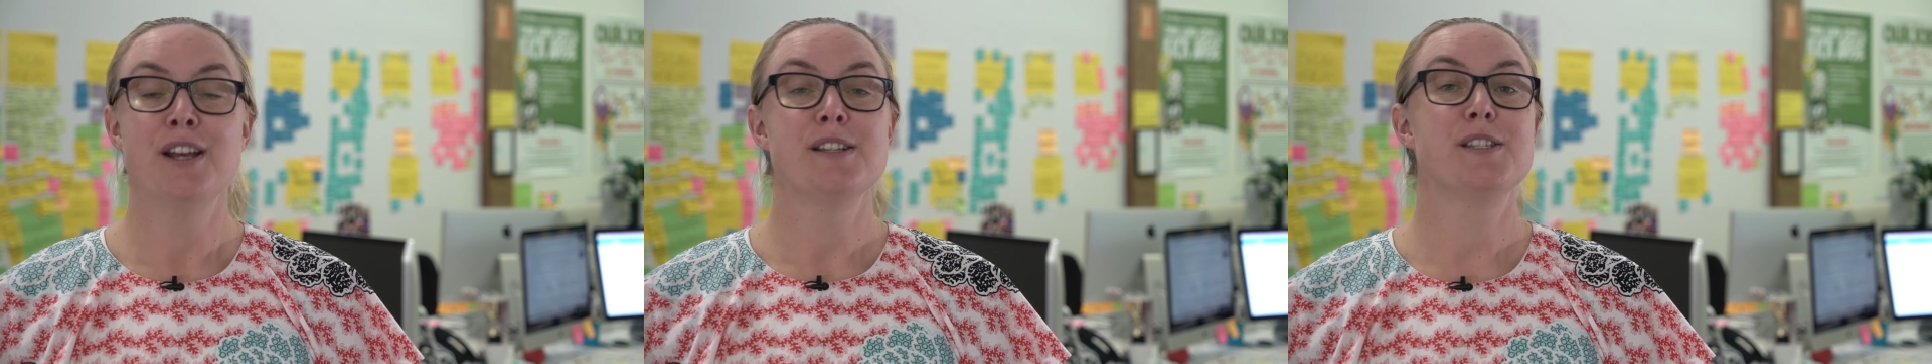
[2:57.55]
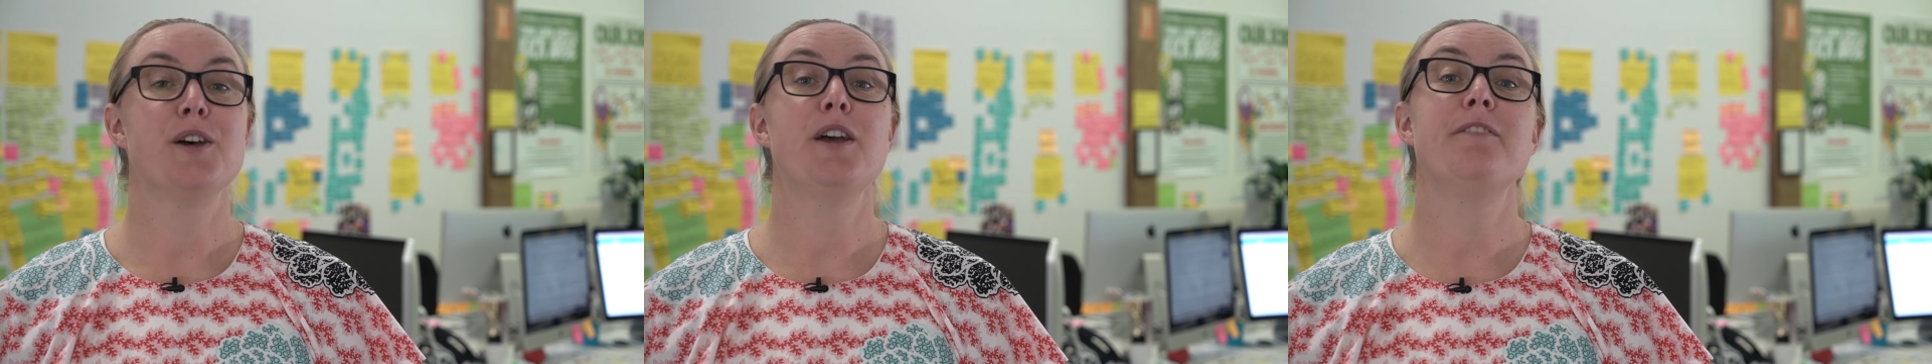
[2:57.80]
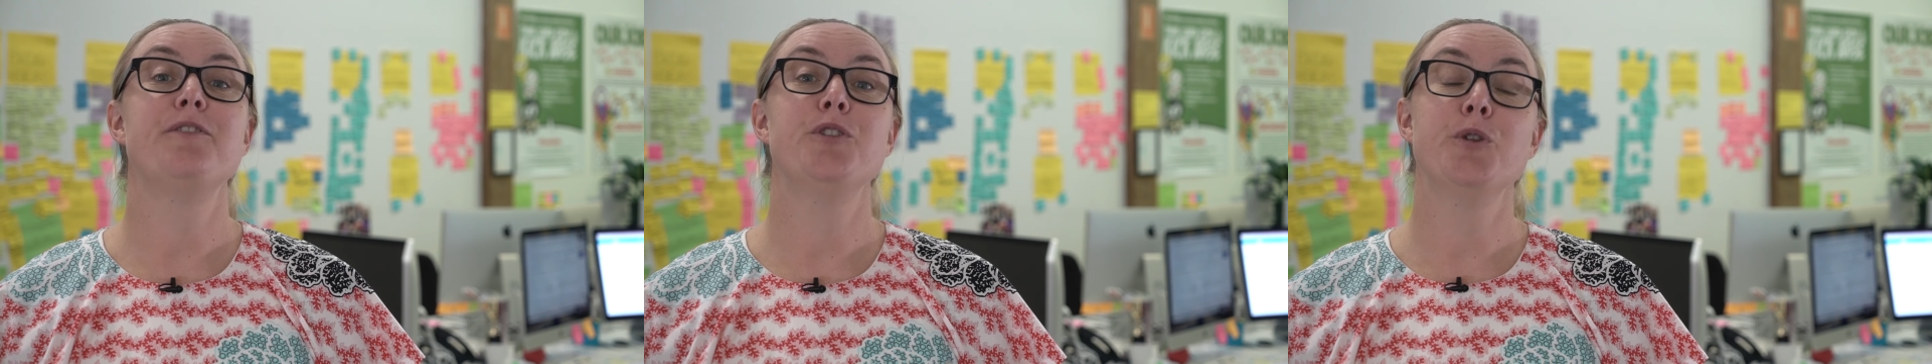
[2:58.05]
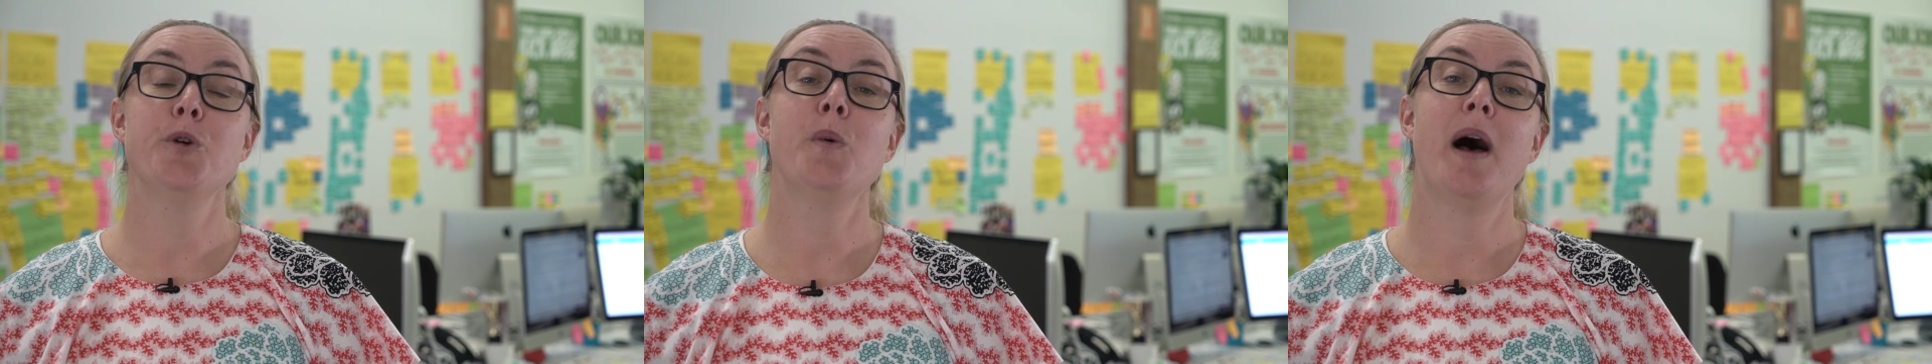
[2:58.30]
So if
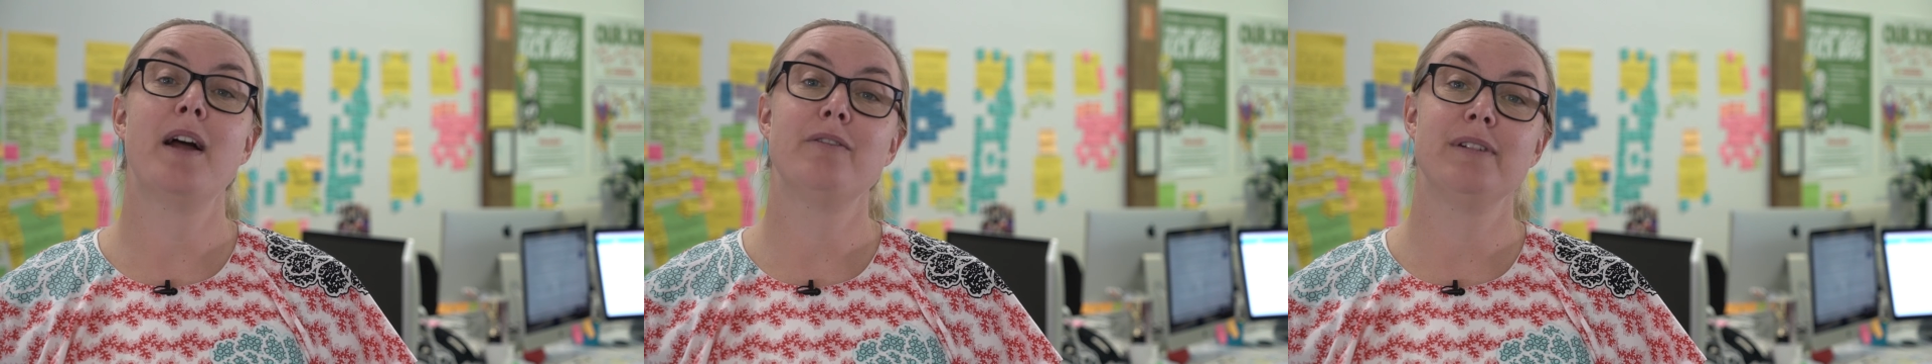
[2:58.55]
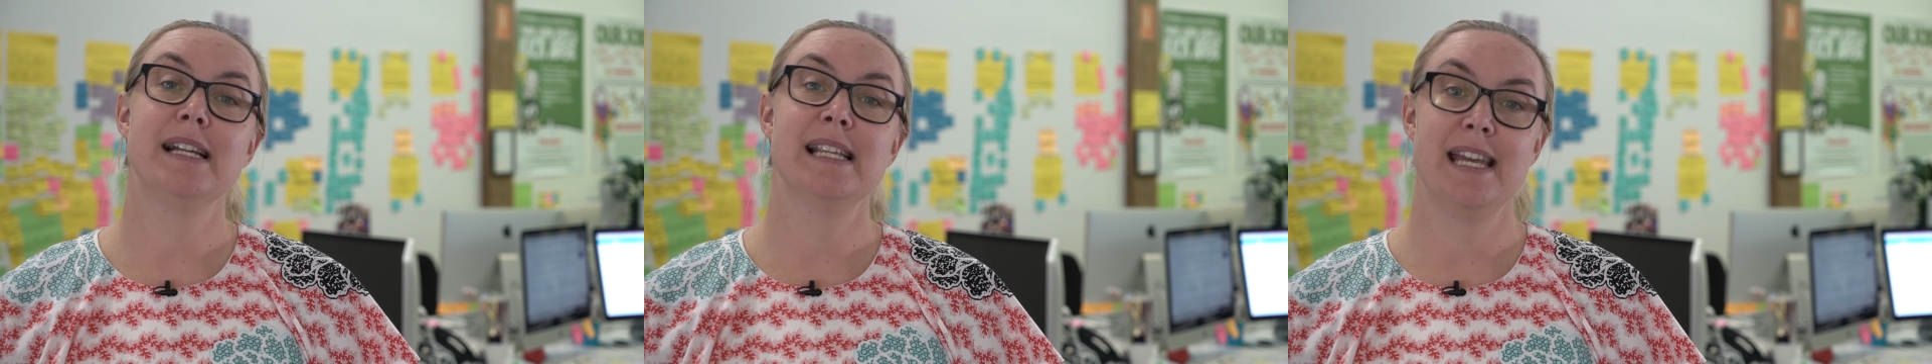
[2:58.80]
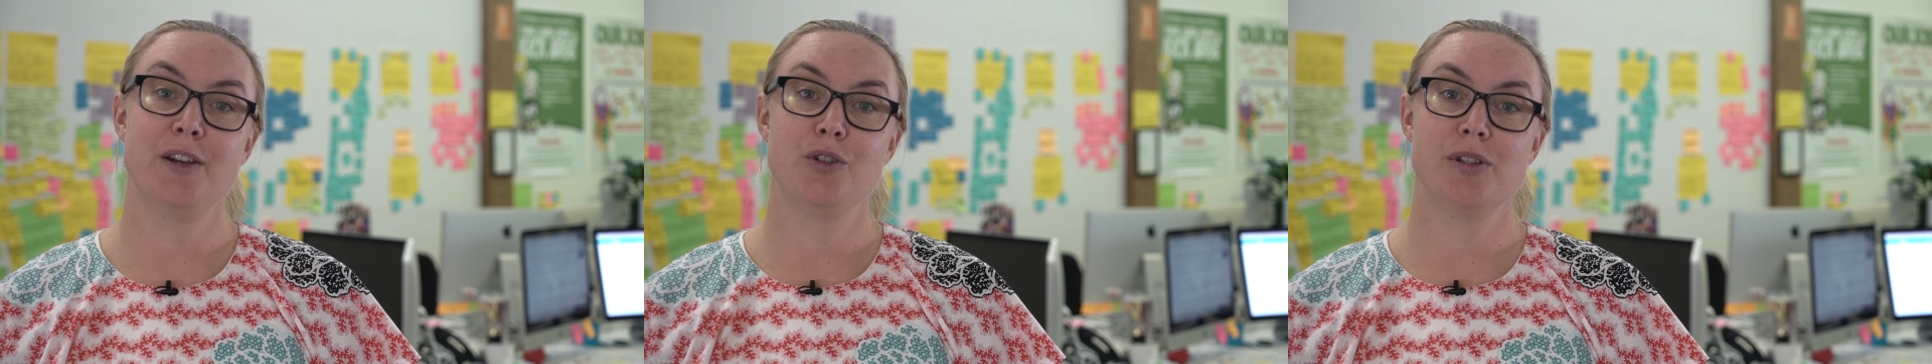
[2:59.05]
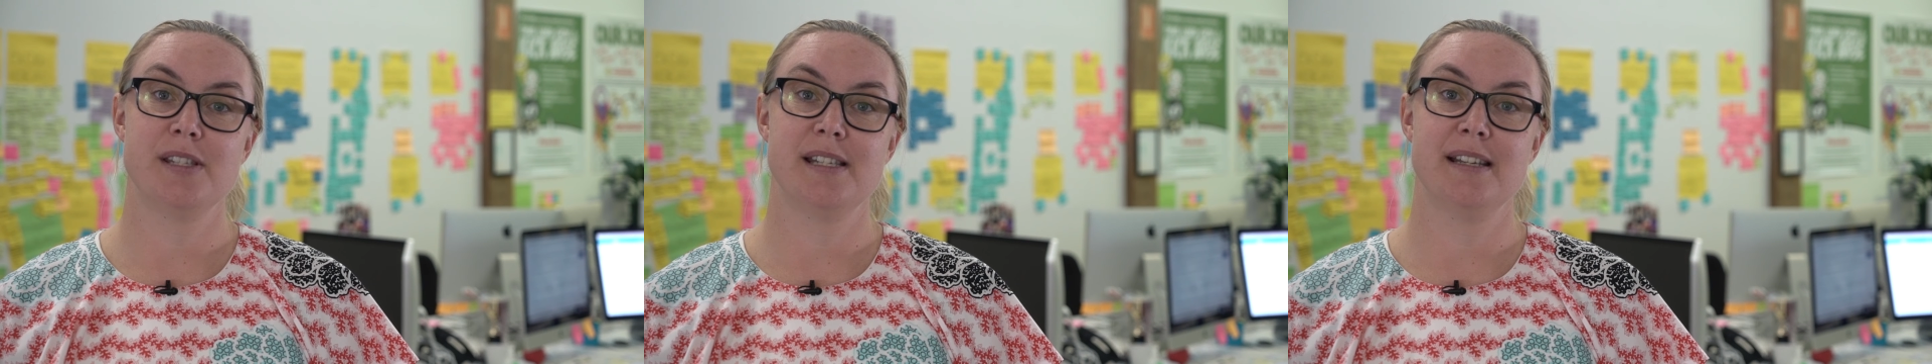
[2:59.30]
you are really
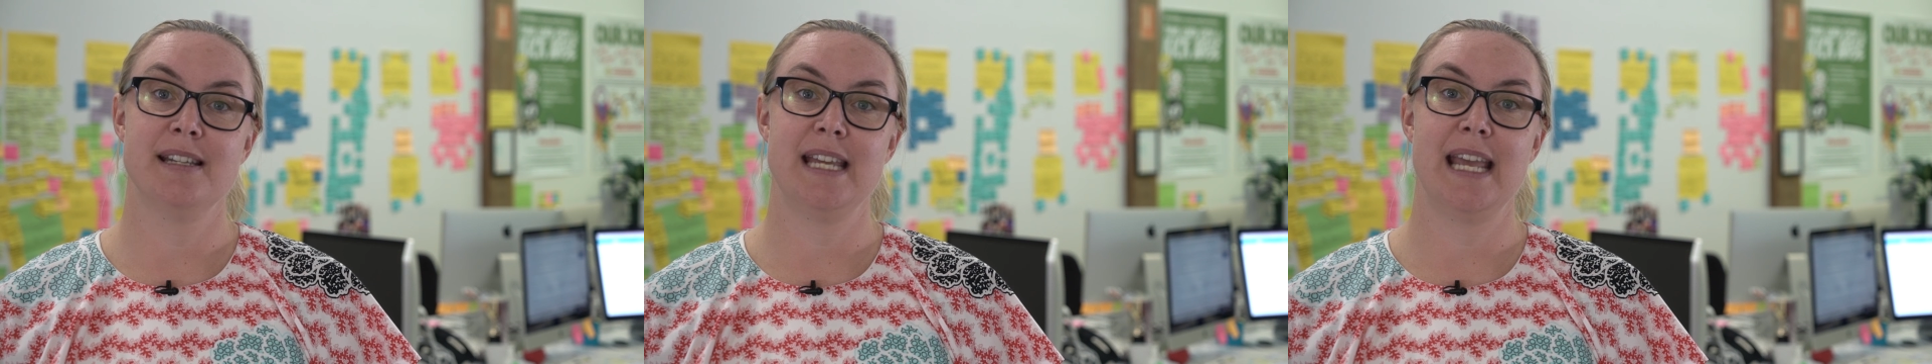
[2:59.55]
interested